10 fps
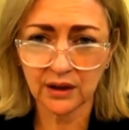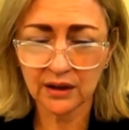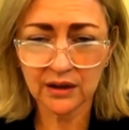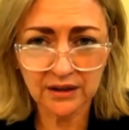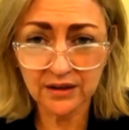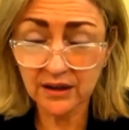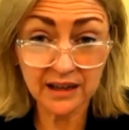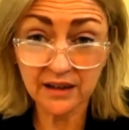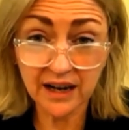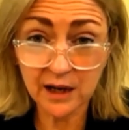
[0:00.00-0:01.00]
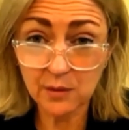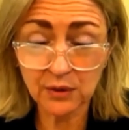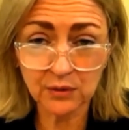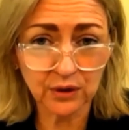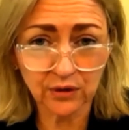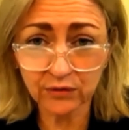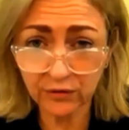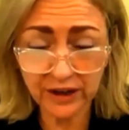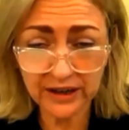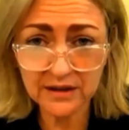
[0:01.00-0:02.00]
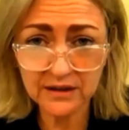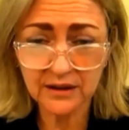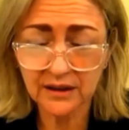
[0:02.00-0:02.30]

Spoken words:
neighbour or your friend